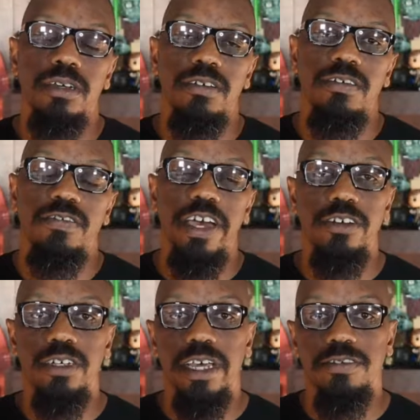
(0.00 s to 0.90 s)
federal
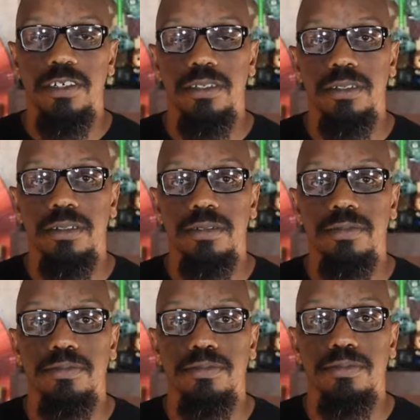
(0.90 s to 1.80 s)
level.
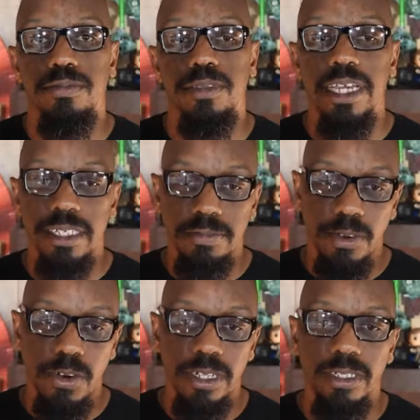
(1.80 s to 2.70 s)
I think it's important.